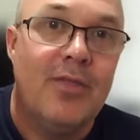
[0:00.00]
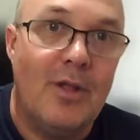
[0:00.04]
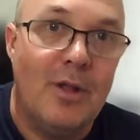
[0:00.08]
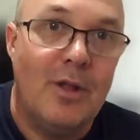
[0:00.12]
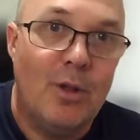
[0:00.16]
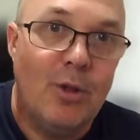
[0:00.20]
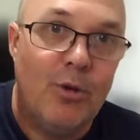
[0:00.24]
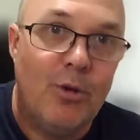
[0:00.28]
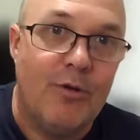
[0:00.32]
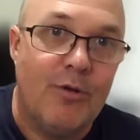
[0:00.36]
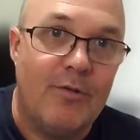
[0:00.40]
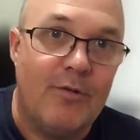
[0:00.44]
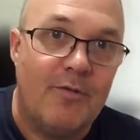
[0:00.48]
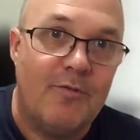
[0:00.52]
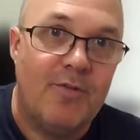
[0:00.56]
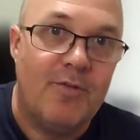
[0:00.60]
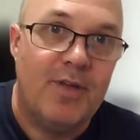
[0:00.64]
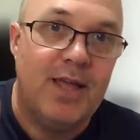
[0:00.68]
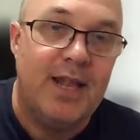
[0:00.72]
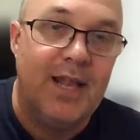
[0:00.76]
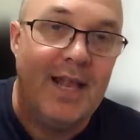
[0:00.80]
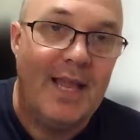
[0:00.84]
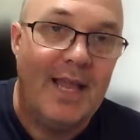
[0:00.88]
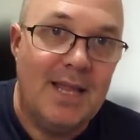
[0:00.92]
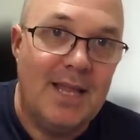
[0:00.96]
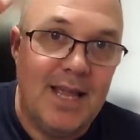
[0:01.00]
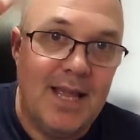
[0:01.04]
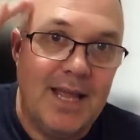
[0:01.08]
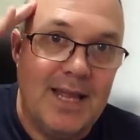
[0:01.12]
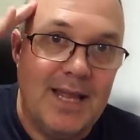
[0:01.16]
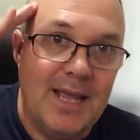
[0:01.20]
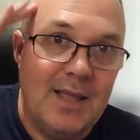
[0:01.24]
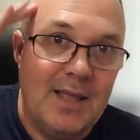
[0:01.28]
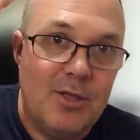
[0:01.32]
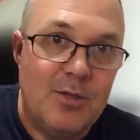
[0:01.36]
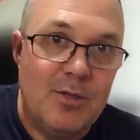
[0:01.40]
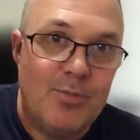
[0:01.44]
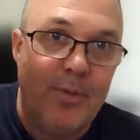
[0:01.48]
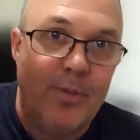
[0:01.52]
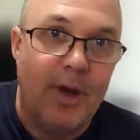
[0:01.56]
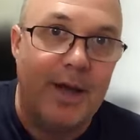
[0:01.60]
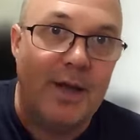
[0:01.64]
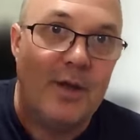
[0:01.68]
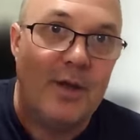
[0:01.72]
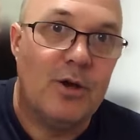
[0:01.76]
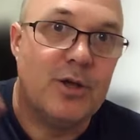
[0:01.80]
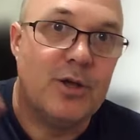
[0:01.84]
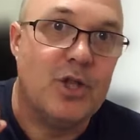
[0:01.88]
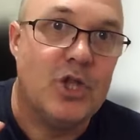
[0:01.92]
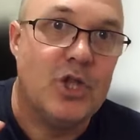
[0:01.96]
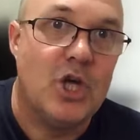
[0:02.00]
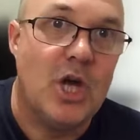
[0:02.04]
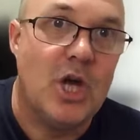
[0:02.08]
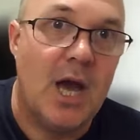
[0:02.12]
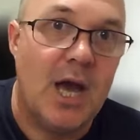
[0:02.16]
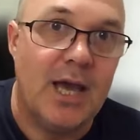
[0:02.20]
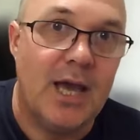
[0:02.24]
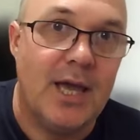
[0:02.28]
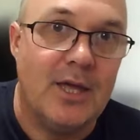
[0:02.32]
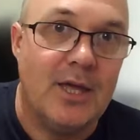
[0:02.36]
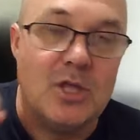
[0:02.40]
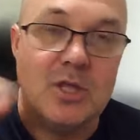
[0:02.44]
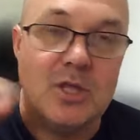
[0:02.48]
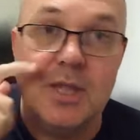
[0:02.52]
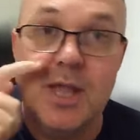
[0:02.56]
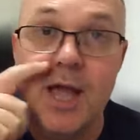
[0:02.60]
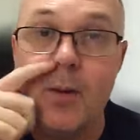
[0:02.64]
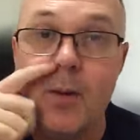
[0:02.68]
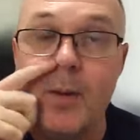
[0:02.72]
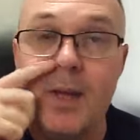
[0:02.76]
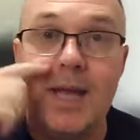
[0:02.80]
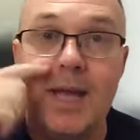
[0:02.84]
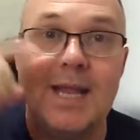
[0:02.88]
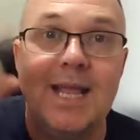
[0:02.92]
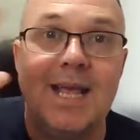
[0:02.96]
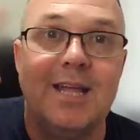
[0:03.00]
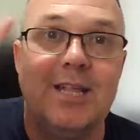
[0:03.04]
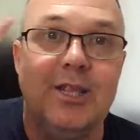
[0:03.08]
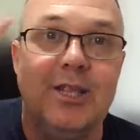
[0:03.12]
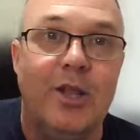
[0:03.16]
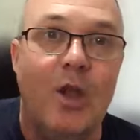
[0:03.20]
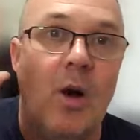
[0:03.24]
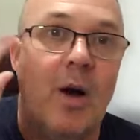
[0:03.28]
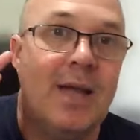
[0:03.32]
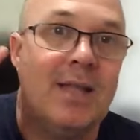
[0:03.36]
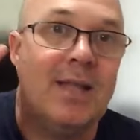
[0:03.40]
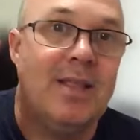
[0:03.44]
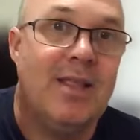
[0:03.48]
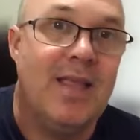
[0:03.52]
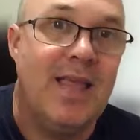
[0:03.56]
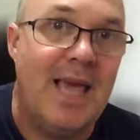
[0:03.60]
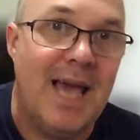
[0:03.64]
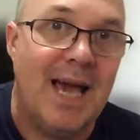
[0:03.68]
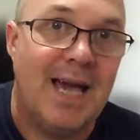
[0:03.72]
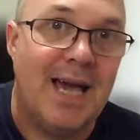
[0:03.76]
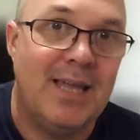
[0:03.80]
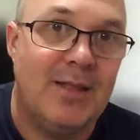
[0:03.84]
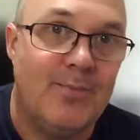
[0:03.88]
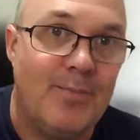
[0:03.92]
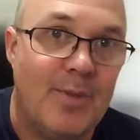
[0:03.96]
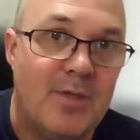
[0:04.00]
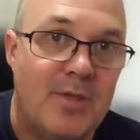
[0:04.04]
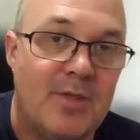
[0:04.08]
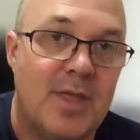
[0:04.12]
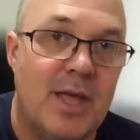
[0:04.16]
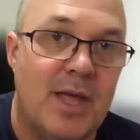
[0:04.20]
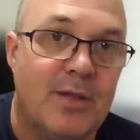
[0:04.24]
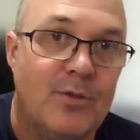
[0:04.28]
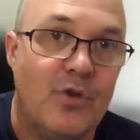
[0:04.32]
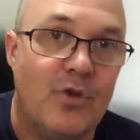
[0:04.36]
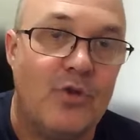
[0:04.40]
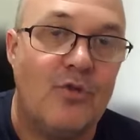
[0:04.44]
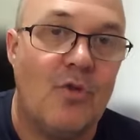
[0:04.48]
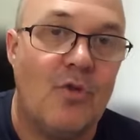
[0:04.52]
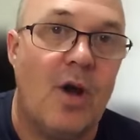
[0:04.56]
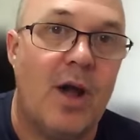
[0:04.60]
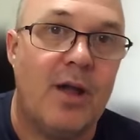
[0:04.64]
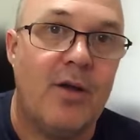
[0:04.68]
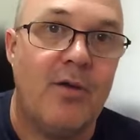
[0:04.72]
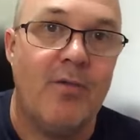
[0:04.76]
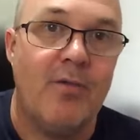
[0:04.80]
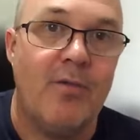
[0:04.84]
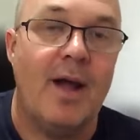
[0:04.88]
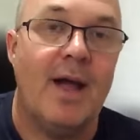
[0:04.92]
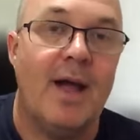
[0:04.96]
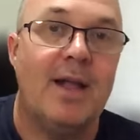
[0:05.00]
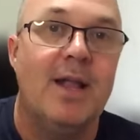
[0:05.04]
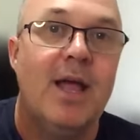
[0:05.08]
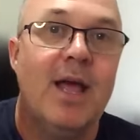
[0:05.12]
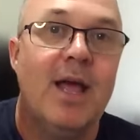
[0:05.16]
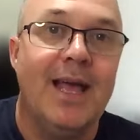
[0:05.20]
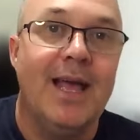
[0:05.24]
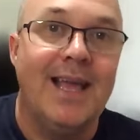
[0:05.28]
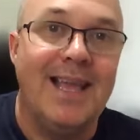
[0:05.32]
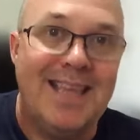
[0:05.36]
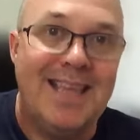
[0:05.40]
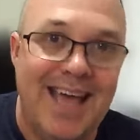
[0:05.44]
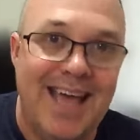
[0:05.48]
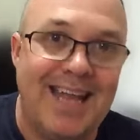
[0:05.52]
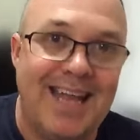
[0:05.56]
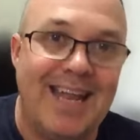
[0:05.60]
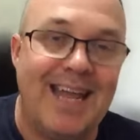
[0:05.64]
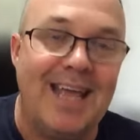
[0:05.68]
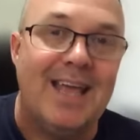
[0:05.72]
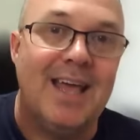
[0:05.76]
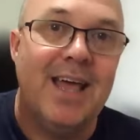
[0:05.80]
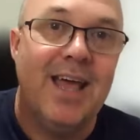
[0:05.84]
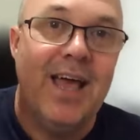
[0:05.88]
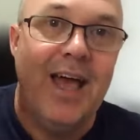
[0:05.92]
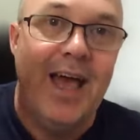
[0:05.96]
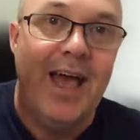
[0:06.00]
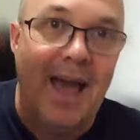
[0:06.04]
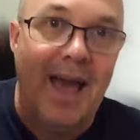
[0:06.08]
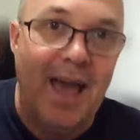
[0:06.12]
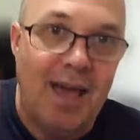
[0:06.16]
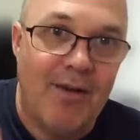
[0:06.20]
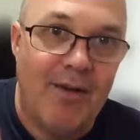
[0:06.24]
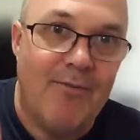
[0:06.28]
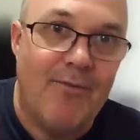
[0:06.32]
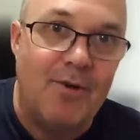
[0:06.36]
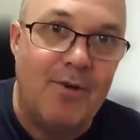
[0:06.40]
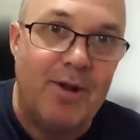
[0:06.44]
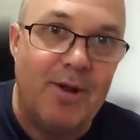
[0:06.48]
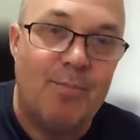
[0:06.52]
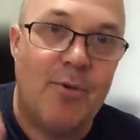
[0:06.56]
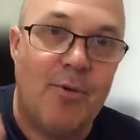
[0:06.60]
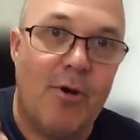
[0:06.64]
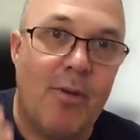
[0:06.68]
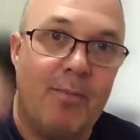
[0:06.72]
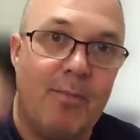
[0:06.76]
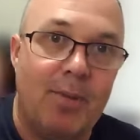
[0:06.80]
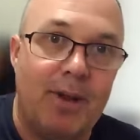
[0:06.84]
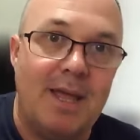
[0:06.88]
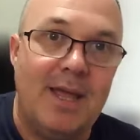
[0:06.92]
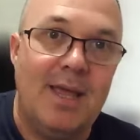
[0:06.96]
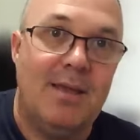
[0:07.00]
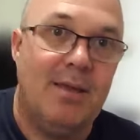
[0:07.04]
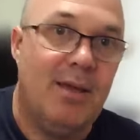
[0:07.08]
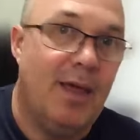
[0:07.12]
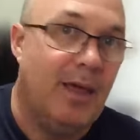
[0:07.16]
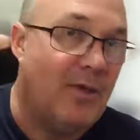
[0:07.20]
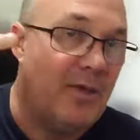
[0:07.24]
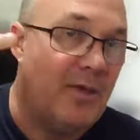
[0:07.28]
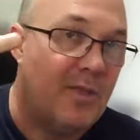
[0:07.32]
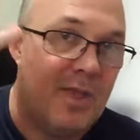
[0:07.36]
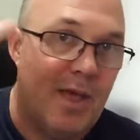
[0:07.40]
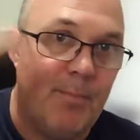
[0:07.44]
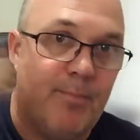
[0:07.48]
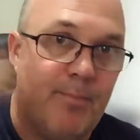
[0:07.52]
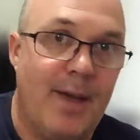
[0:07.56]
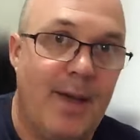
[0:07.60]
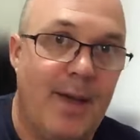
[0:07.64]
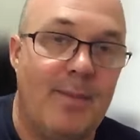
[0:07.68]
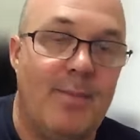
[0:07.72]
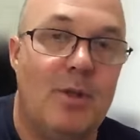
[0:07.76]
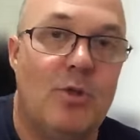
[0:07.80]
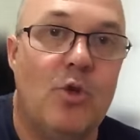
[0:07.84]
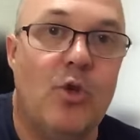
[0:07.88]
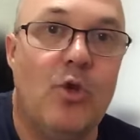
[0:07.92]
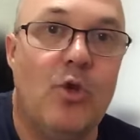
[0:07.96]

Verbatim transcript: the law of the fee lid in his mind got changed. Now we're getting a 98% strike rate, getting every property except maybe